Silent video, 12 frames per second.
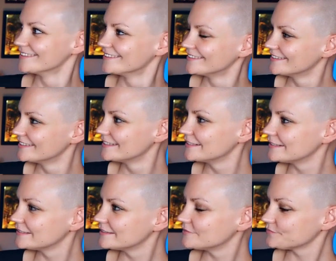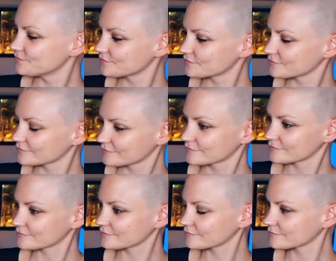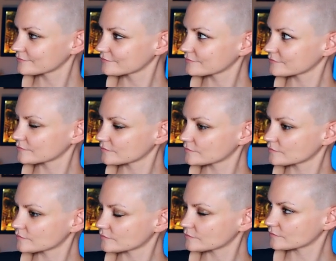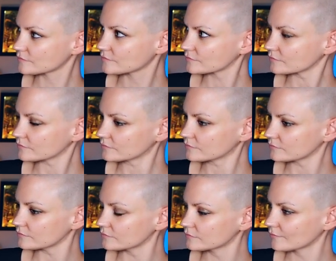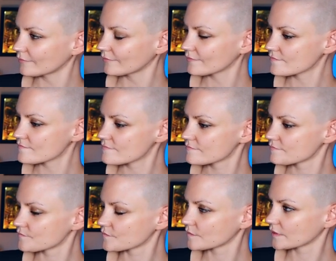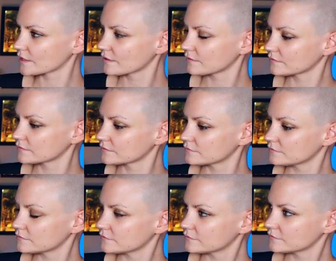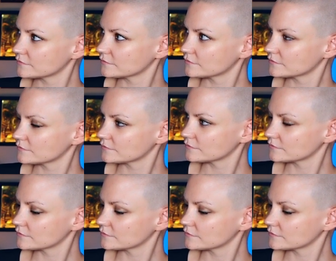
(silent)